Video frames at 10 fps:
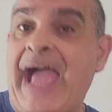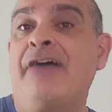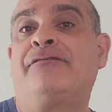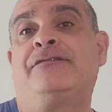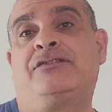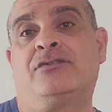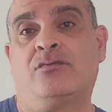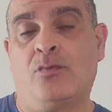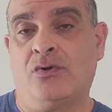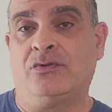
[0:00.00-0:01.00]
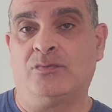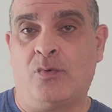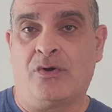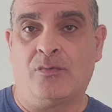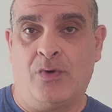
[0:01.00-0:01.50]
after World
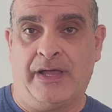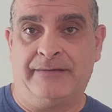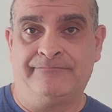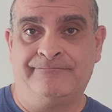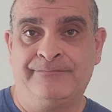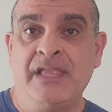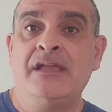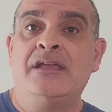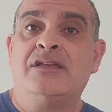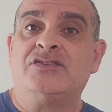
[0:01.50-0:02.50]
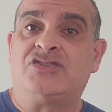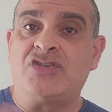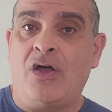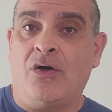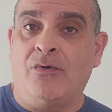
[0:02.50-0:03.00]
War I.
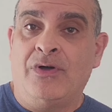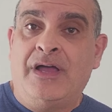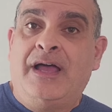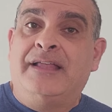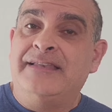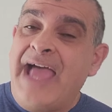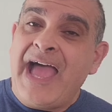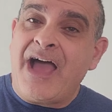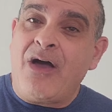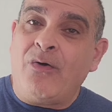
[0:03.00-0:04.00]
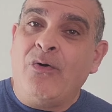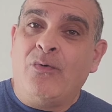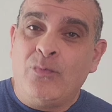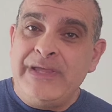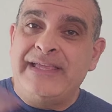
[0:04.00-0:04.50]
So now
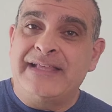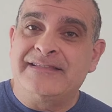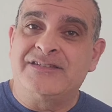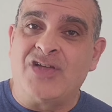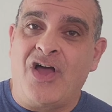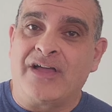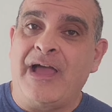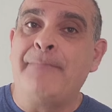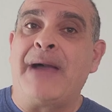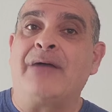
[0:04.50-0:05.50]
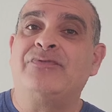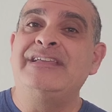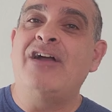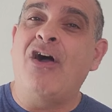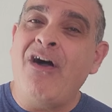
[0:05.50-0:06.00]
we get to talk about
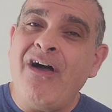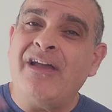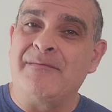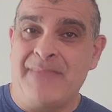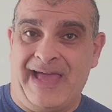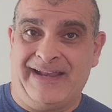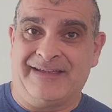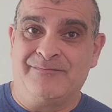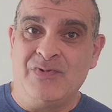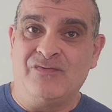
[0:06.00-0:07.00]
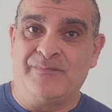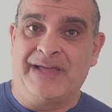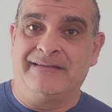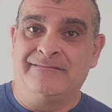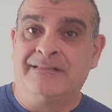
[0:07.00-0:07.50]
the automatic
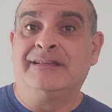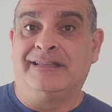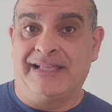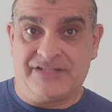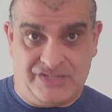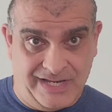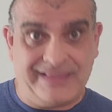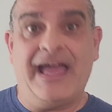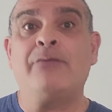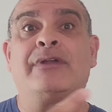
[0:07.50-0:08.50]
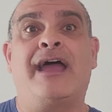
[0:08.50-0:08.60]
movement. Let's check that one